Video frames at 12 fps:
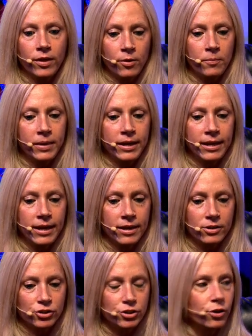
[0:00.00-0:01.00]

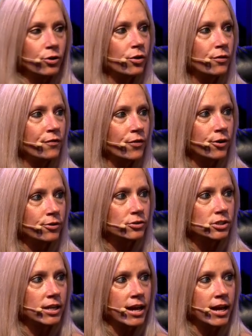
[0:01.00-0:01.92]
immediate circle first,